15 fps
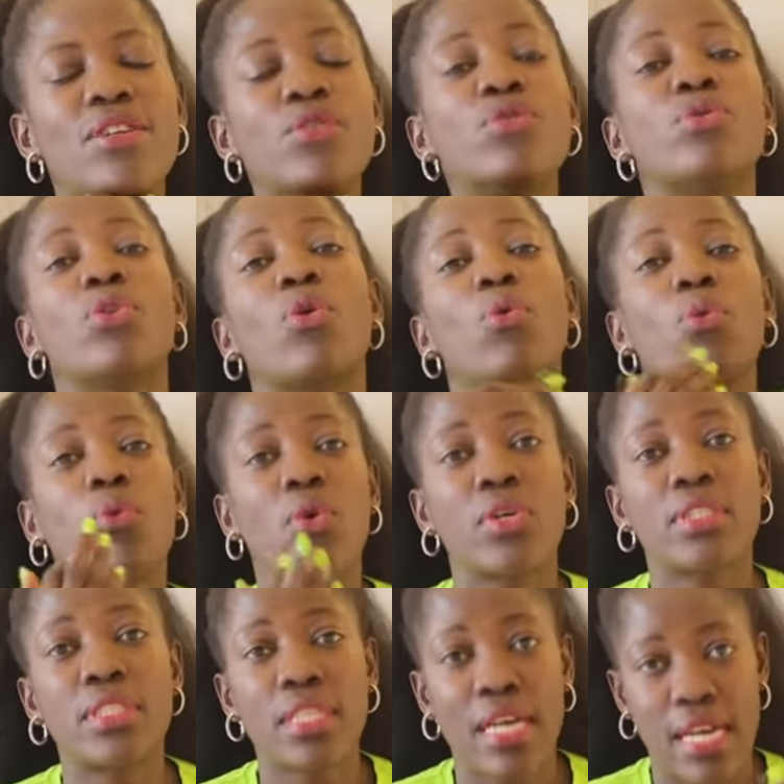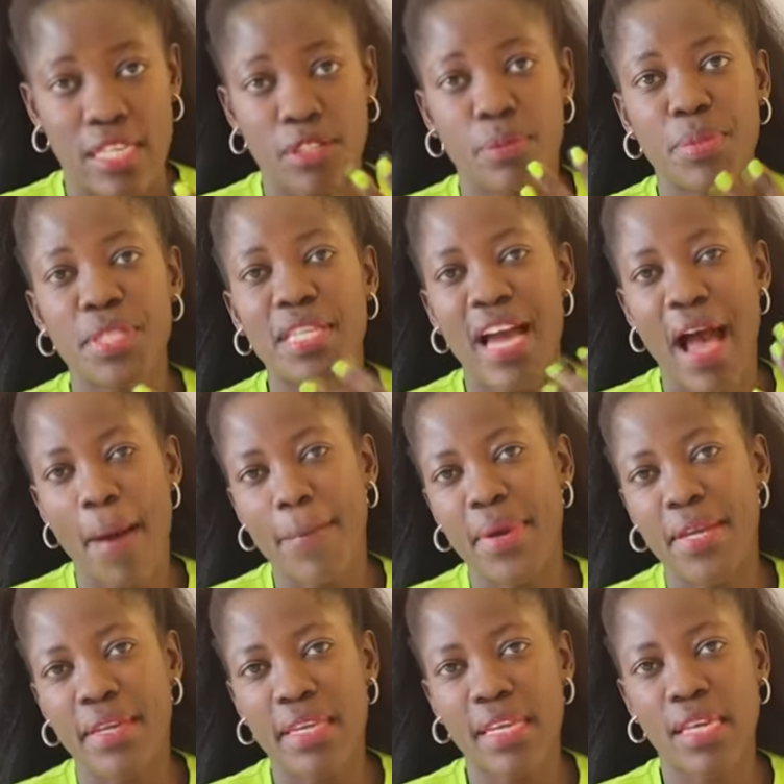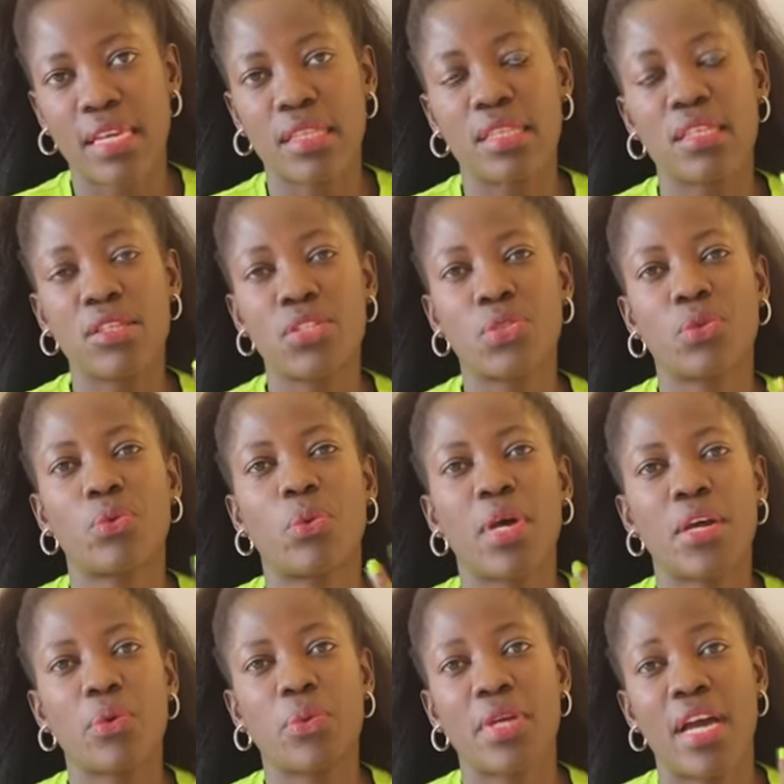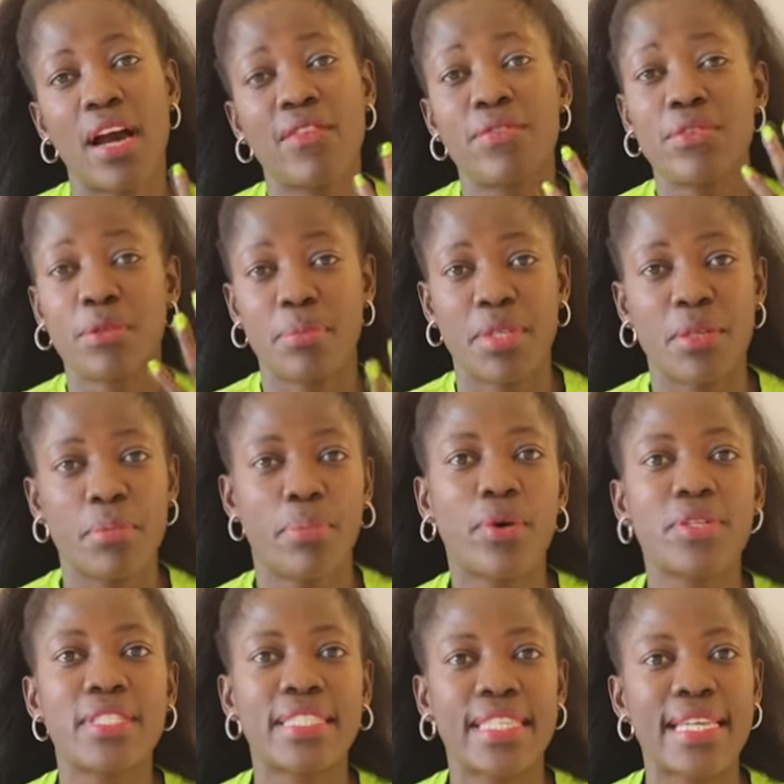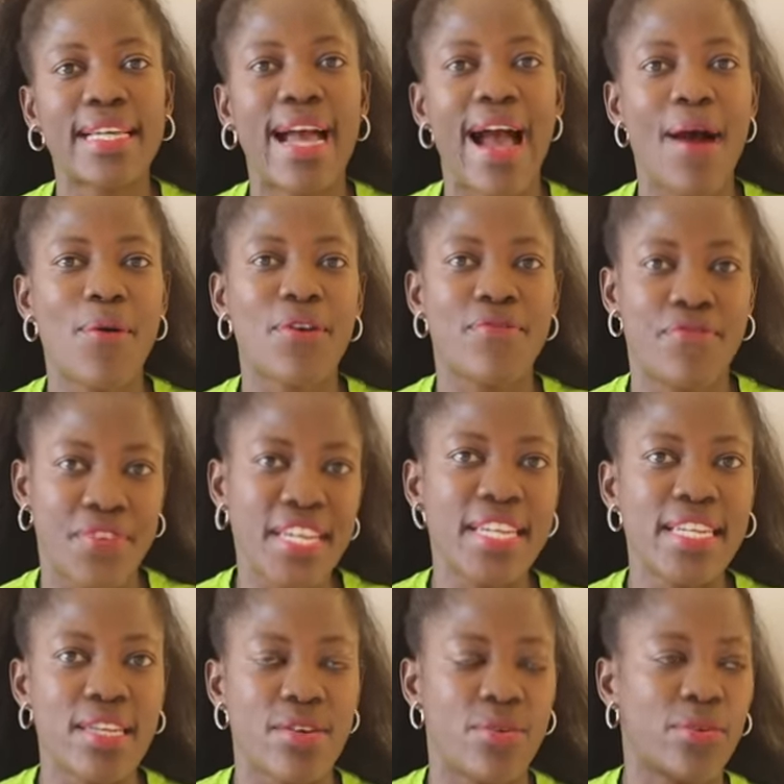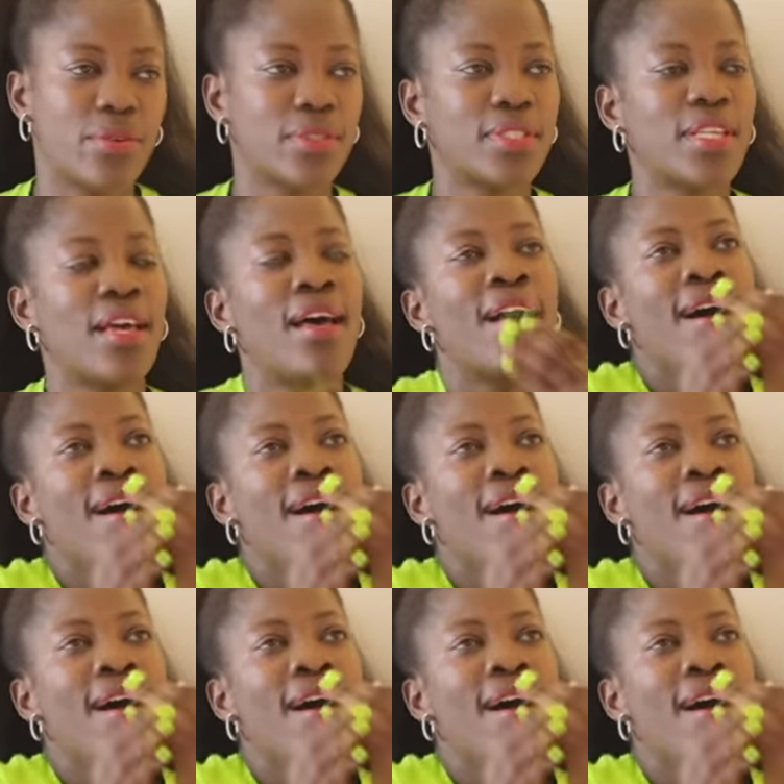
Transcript: you know, what has been happening, the reason why we haven't been posting our videos.